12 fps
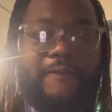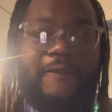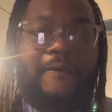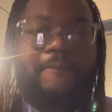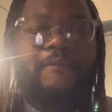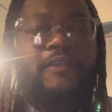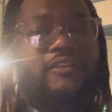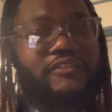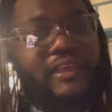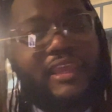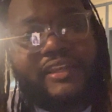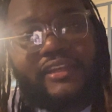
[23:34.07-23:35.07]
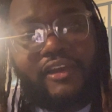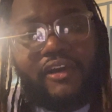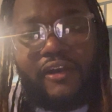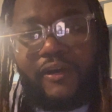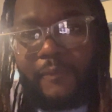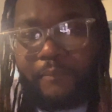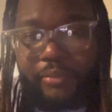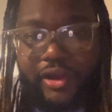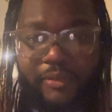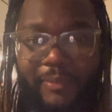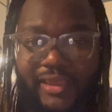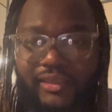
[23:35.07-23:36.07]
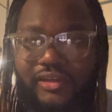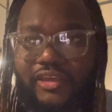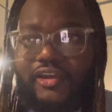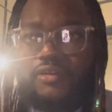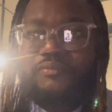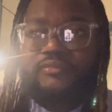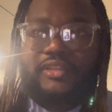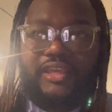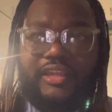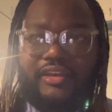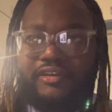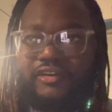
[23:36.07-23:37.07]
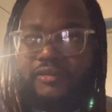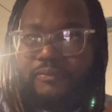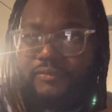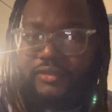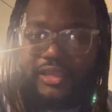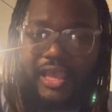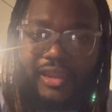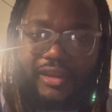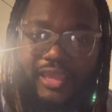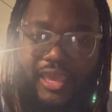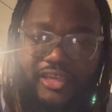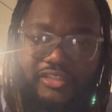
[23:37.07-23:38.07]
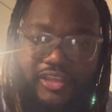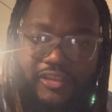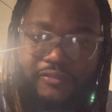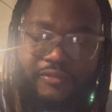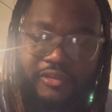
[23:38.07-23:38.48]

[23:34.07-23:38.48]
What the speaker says: yo, so I had Bernie Mac in them and the guy named AJ.